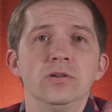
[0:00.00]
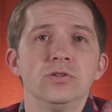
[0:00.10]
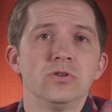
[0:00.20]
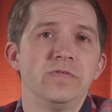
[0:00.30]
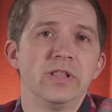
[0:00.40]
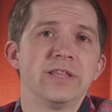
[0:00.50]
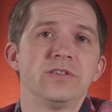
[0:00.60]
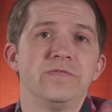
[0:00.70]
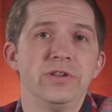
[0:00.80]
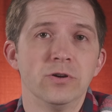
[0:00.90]
So if you like
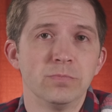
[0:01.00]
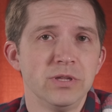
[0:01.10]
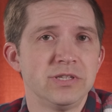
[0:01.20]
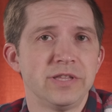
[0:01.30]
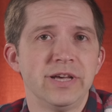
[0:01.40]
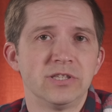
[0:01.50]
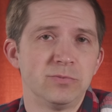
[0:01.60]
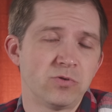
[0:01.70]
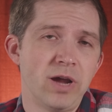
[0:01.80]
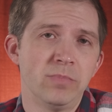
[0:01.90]
this video, please hit that
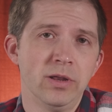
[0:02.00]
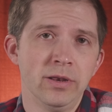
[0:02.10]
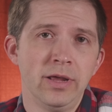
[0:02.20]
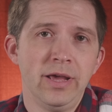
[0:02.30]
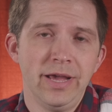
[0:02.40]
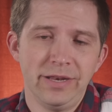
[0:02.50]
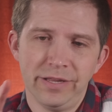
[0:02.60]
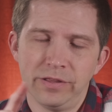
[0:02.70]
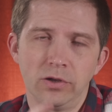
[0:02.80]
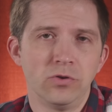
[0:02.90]
subscribe button and
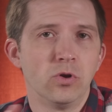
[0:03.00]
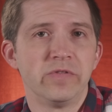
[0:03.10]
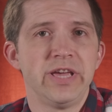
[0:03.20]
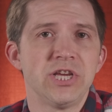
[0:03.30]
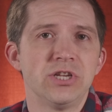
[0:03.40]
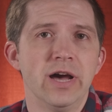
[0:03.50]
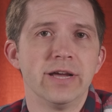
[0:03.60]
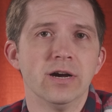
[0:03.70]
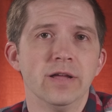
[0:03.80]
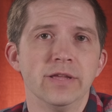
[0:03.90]
hit the little notification
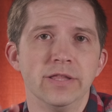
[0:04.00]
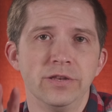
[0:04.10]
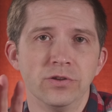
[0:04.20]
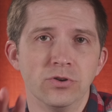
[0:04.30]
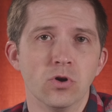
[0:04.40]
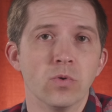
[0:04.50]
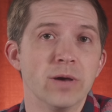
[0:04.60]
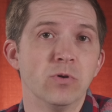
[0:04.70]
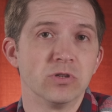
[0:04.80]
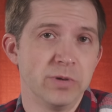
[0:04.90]
icon, and then you'll know when I
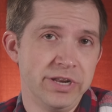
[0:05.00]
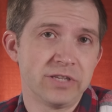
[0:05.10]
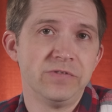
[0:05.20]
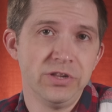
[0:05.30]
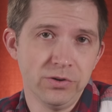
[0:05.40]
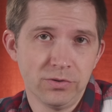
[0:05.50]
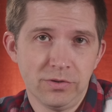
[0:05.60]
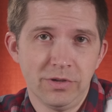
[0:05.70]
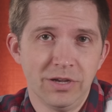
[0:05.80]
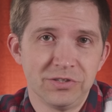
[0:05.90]
post my next video.
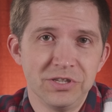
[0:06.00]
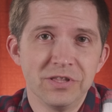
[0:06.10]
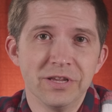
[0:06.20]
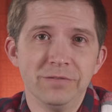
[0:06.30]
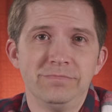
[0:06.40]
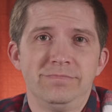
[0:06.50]
I'll see you then.